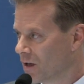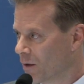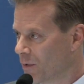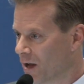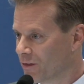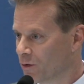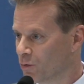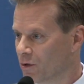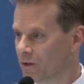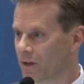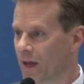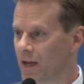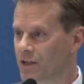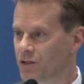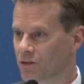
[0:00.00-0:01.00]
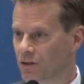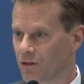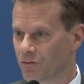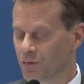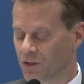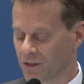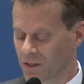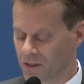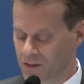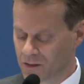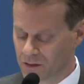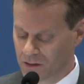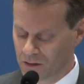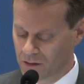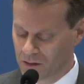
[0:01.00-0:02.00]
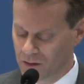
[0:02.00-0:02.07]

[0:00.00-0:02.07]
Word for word: about the real nature of police.